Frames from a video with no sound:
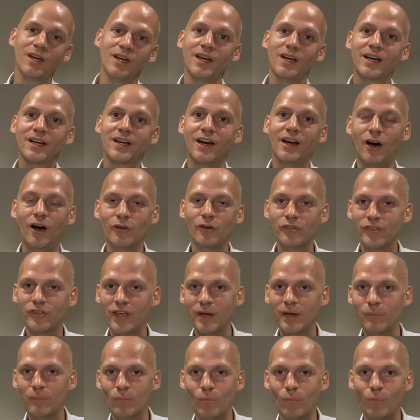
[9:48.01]
count
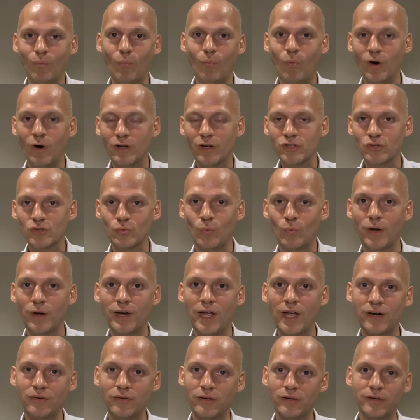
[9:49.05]
them 1 to
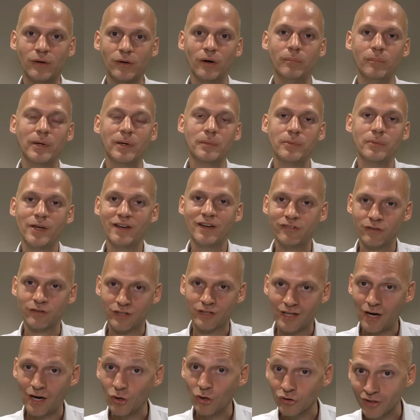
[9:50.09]
100, or maybe we have a
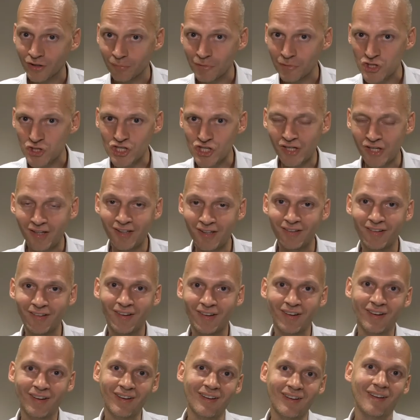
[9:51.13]
counting machine
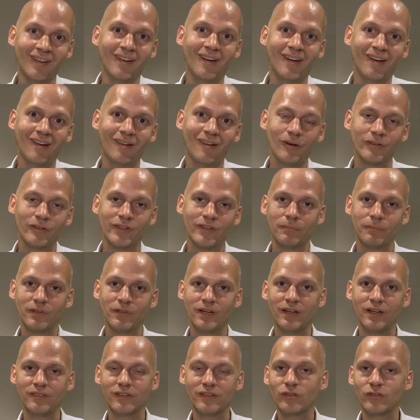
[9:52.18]
or something like this.